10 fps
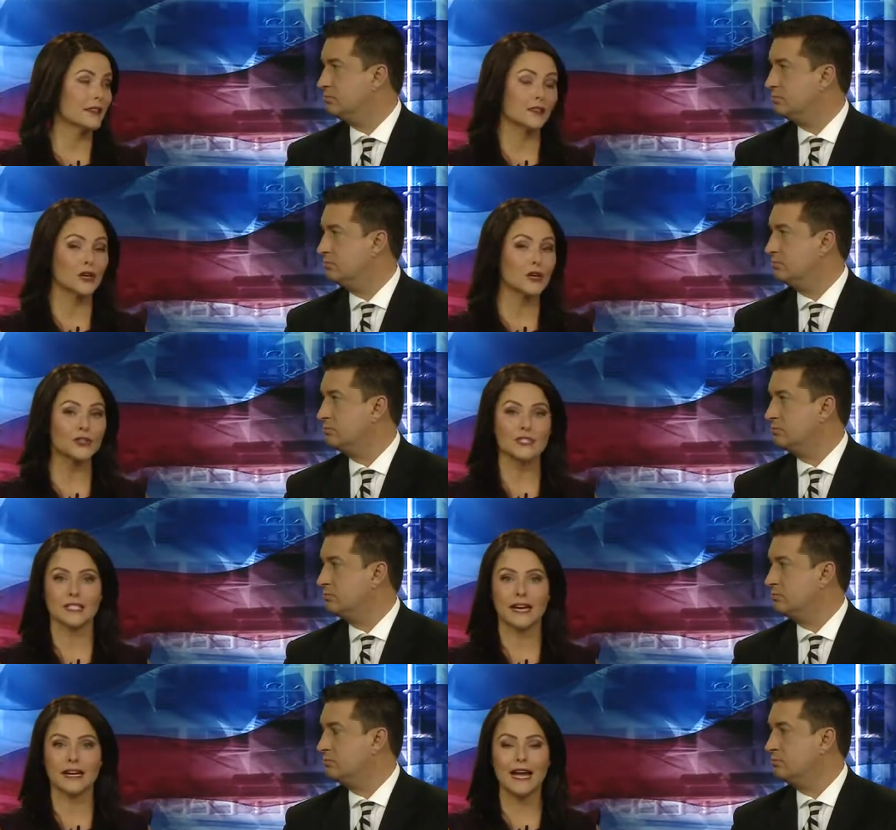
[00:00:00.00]
Speaker 1: unhurt
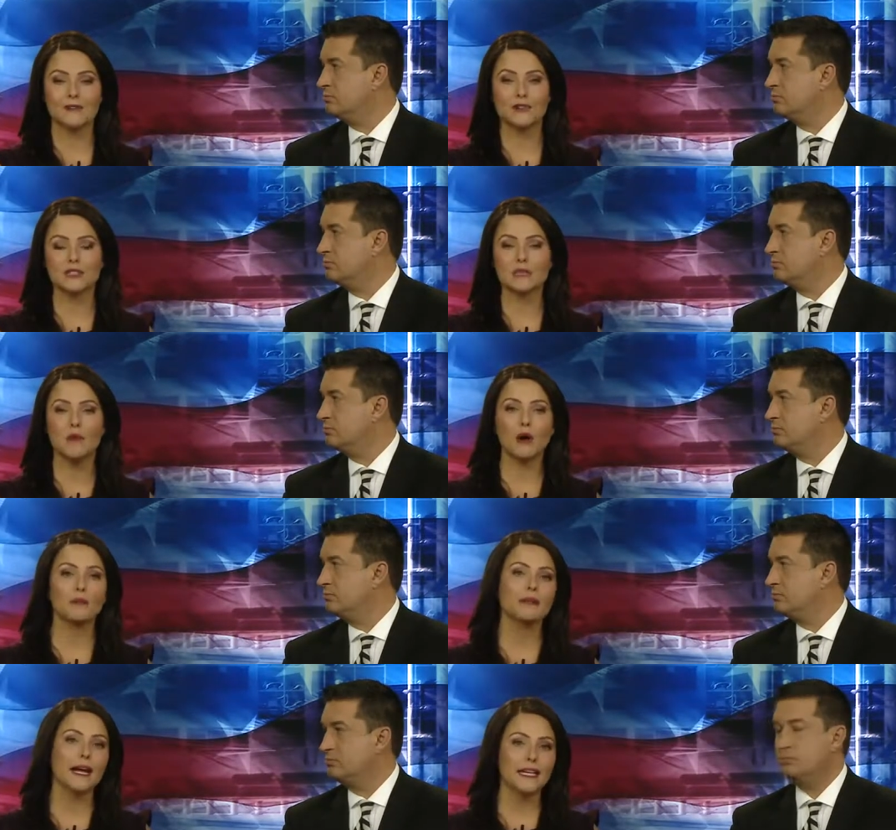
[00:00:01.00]
tonight after the
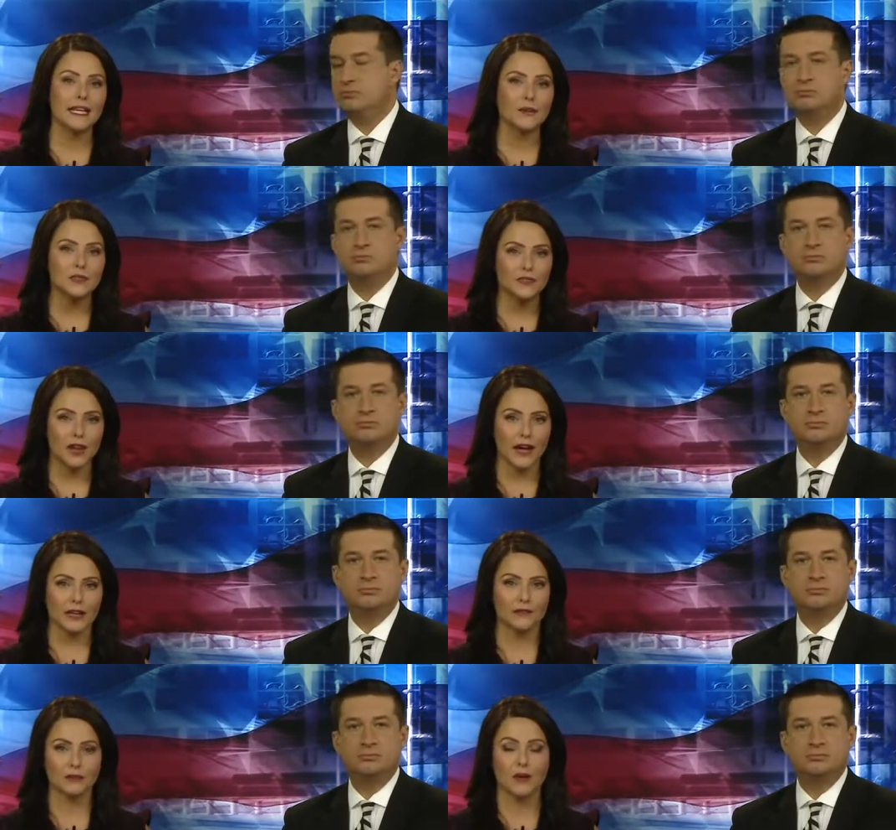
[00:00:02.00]
small plane he was
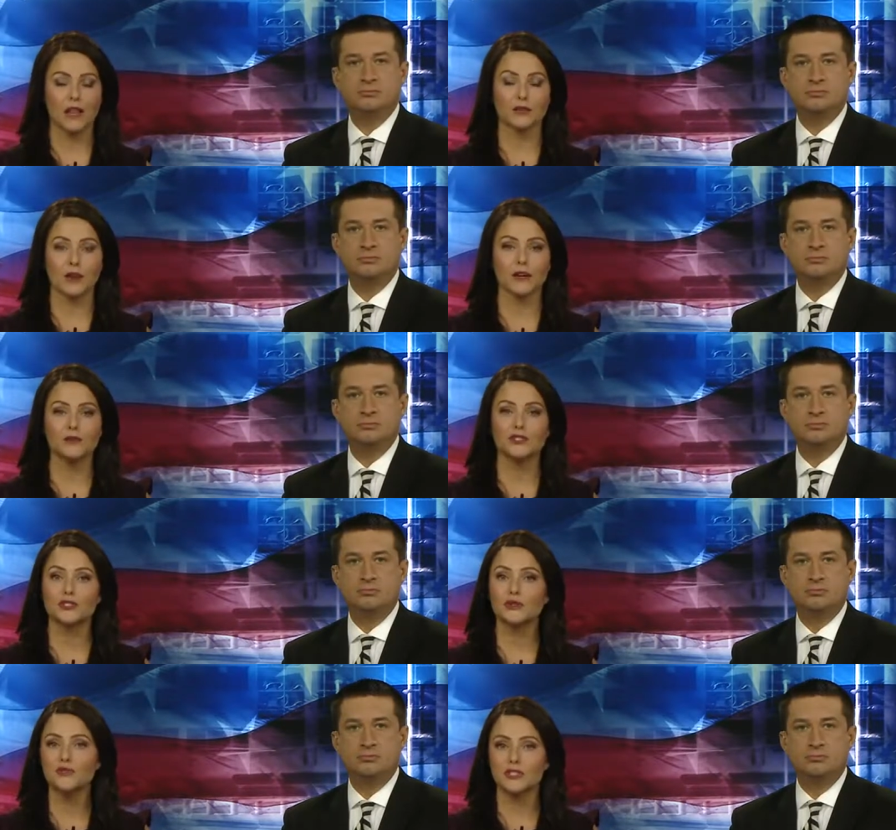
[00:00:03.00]
flying from Colorado
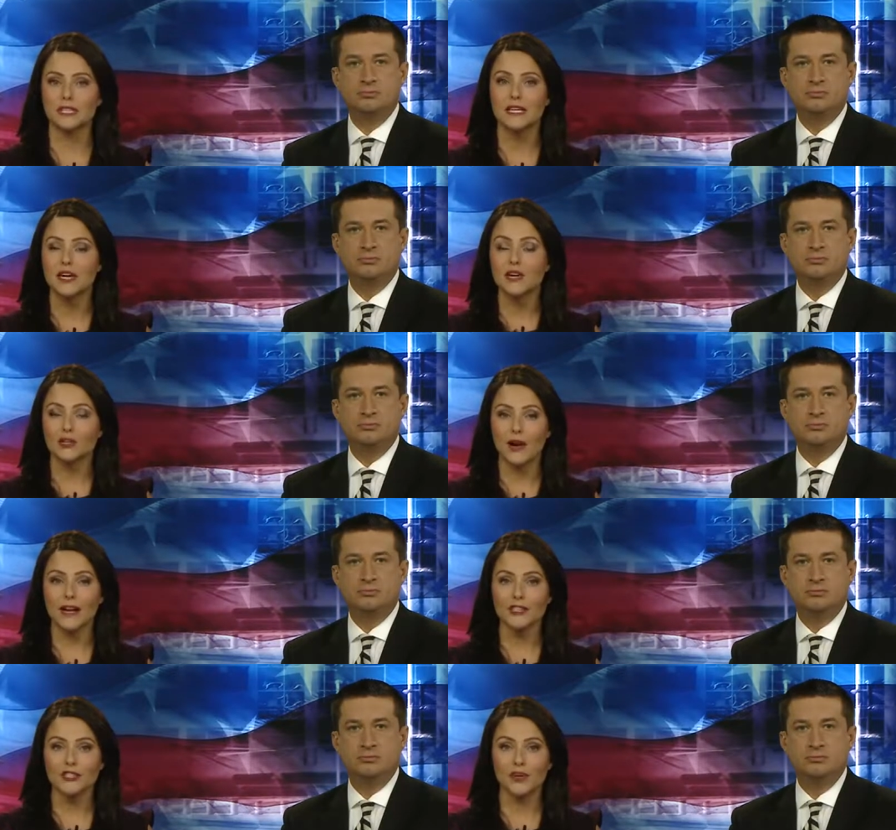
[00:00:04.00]
to Houston
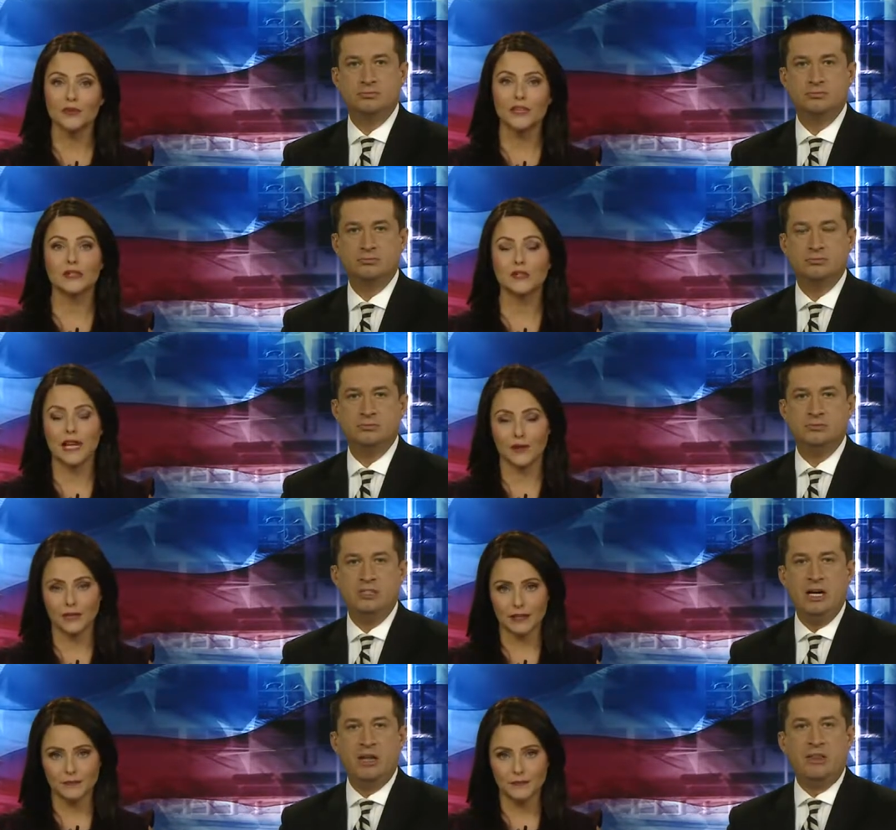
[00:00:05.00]
crashed over Hill
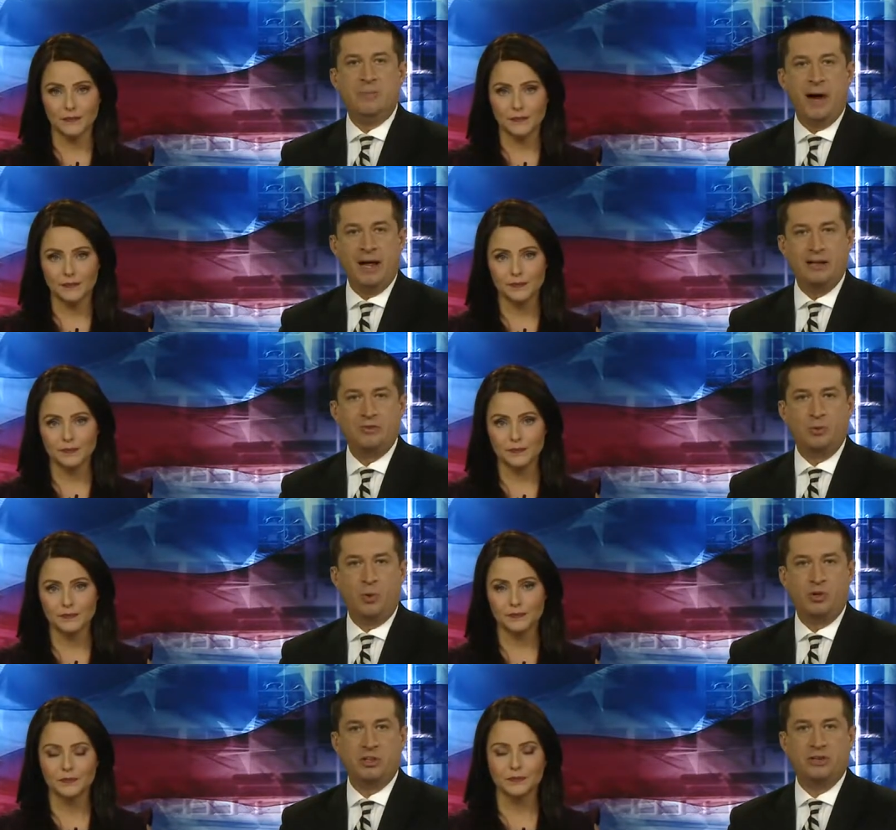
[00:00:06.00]
County.
Speaker 2: The pilot
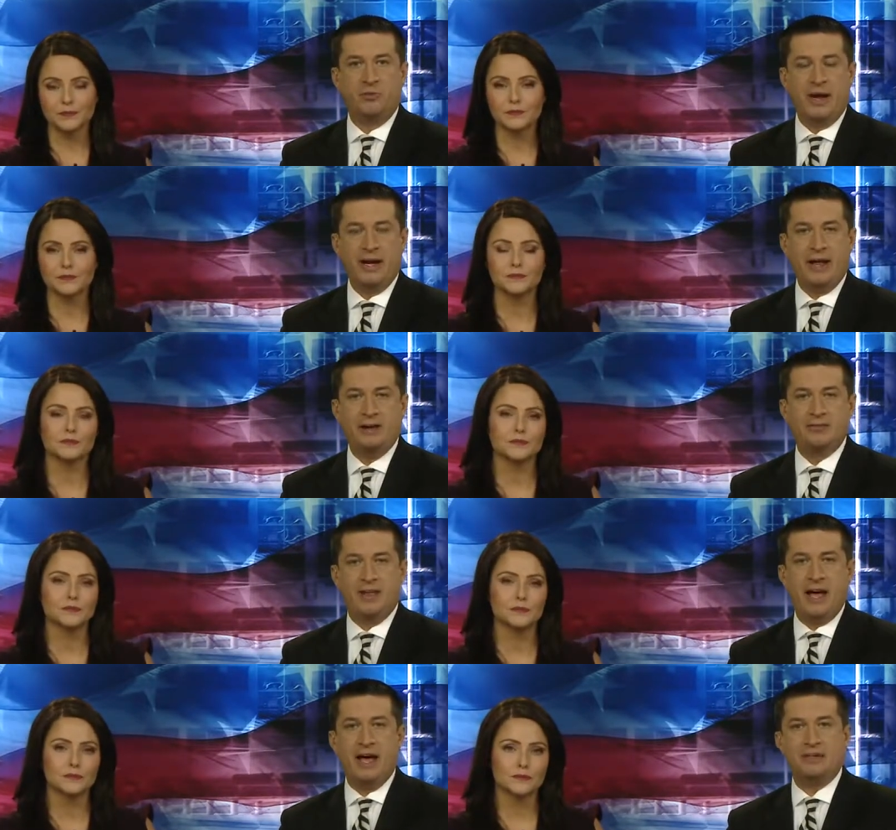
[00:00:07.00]
reportedly ran out
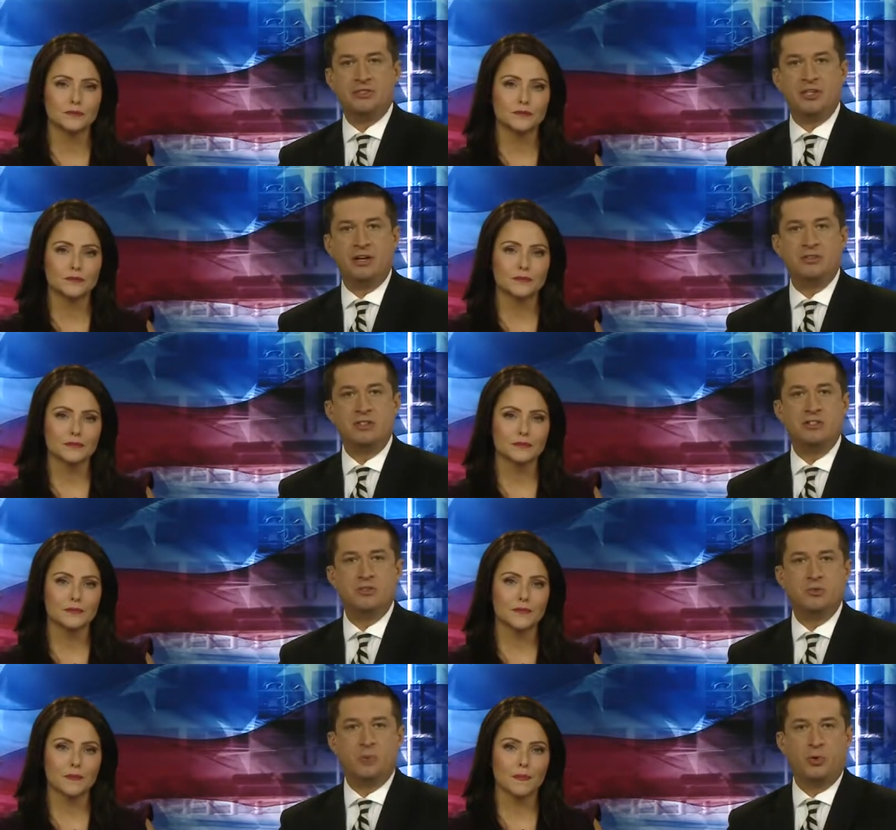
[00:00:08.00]
of gas. Channel 6
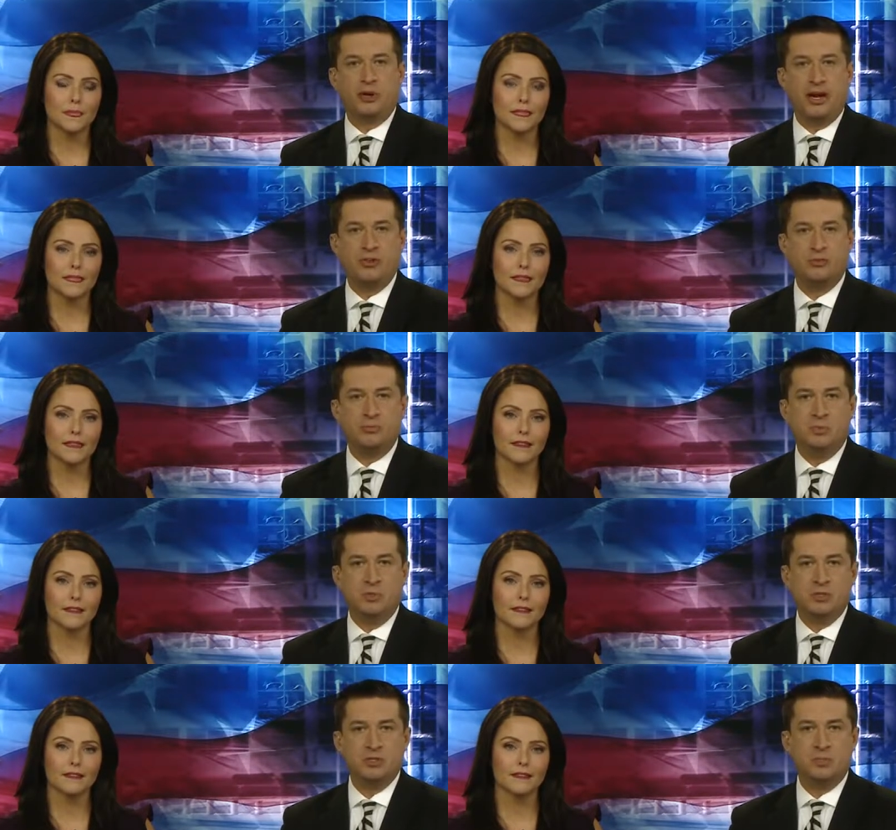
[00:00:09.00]
News reporter Andrew
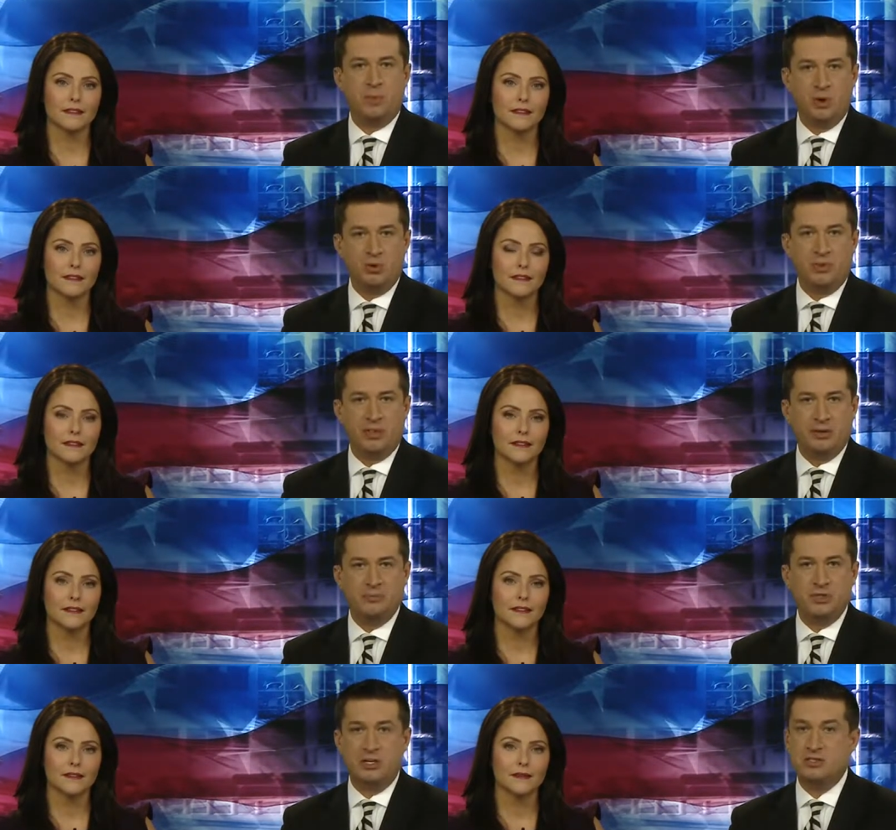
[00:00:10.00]
Moore spoke with
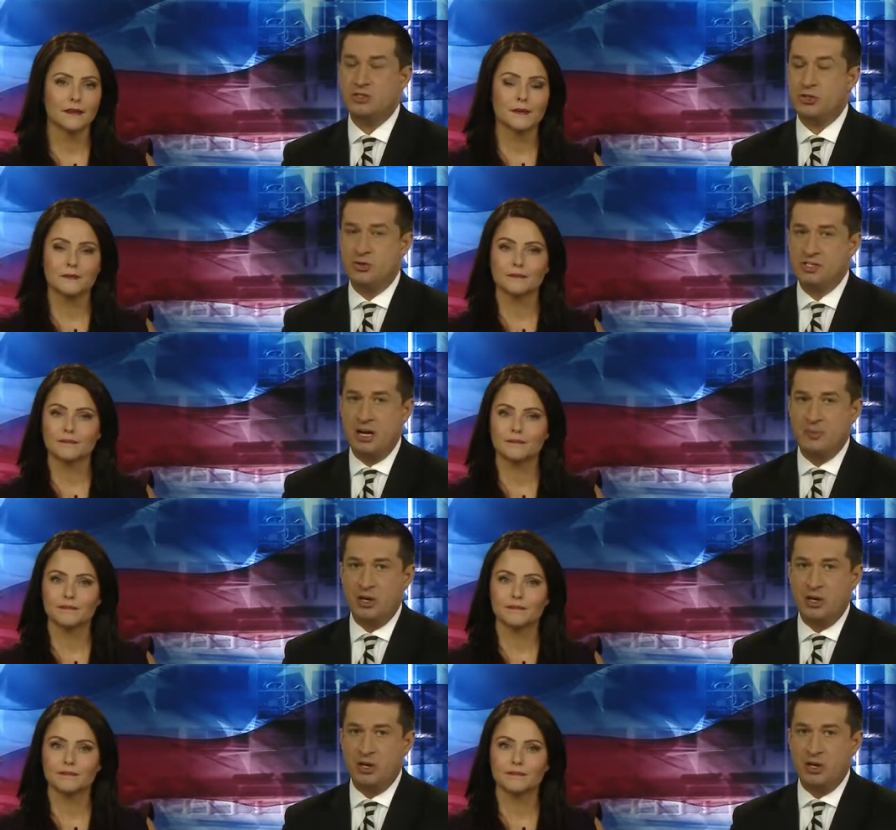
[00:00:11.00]
him just a short time